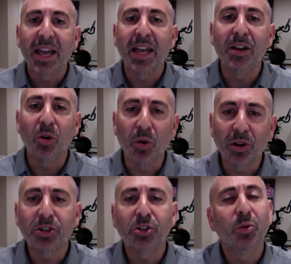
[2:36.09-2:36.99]
in
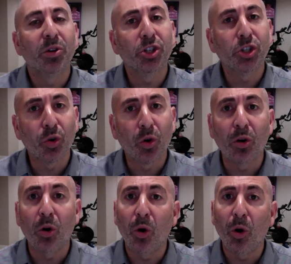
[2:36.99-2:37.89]
order to
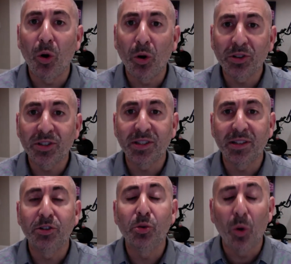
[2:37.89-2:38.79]
assure all
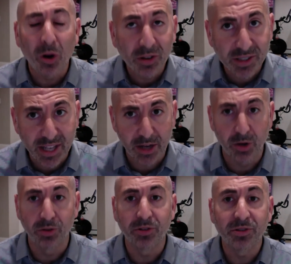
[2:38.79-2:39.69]

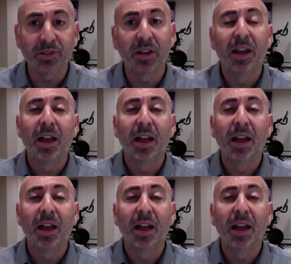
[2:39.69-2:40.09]
stakeholders